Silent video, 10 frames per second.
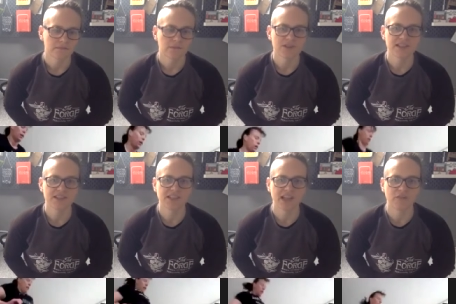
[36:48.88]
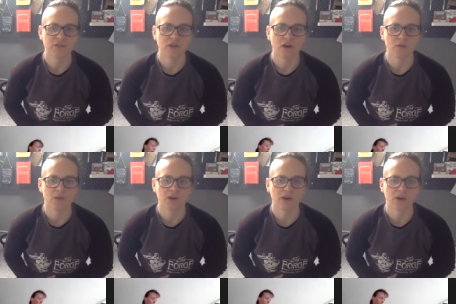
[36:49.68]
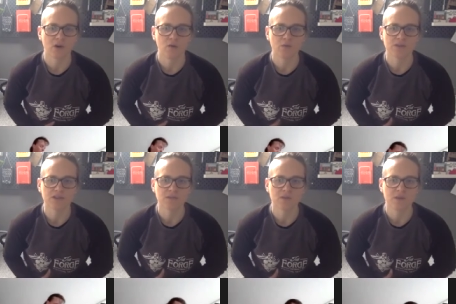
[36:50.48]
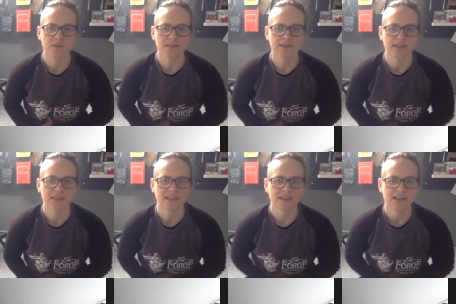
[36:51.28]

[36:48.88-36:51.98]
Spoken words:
Because you can't do a hard workout at home with just one piece of kit.